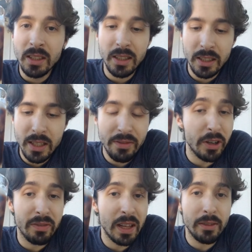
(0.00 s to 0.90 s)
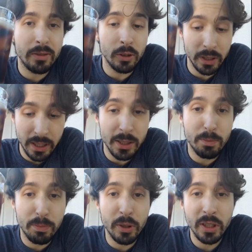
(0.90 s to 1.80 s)
it's not very flavorful at this
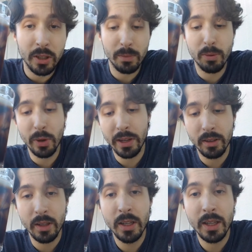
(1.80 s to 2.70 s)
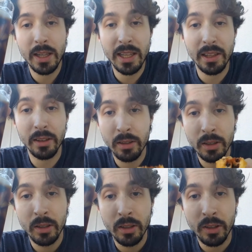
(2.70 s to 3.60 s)
particular point in
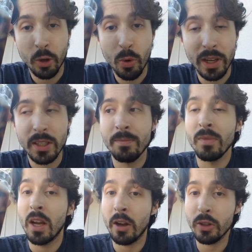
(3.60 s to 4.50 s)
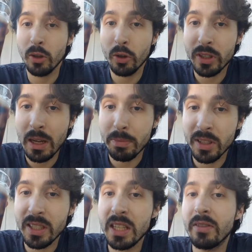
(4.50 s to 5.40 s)
the quince. I also looked up
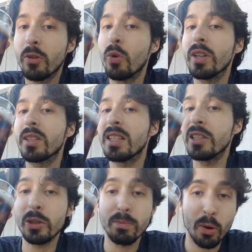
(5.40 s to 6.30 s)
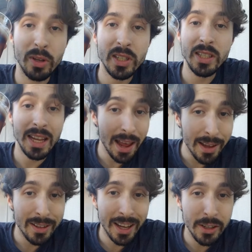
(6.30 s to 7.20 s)
to see if quince seeds are poisonous,
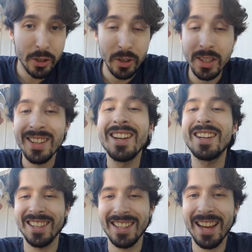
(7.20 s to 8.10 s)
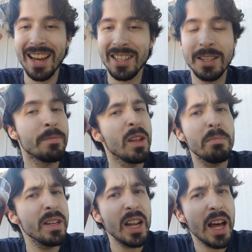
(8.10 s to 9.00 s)
and the answer is yes,
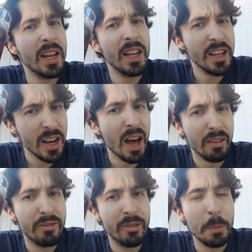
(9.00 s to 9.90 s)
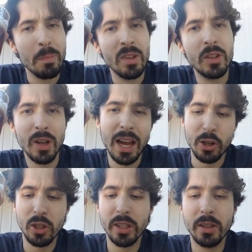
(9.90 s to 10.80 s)
but not enough to
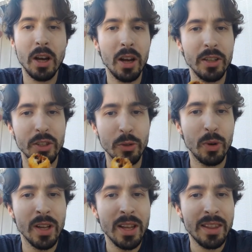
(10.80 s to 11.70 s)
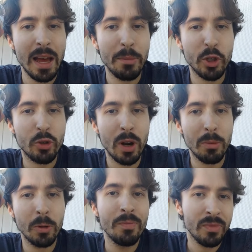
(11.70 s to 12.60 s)
actually cause you that much
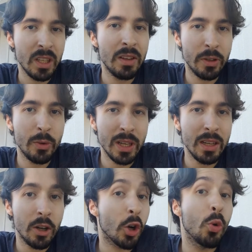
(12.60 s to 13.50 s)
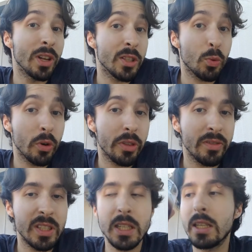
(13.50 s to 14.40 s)
trouble if you eat a quince worth of
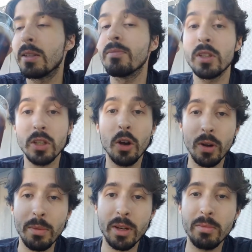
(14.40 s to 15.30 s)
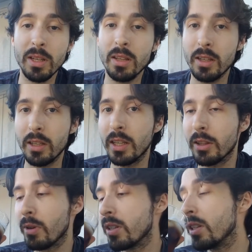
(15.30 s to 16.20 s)
seeds. So I'm going to be eating
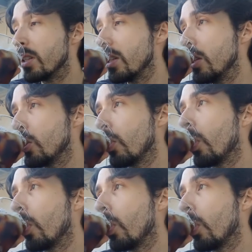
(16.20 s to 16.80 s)
the rest of these seeds,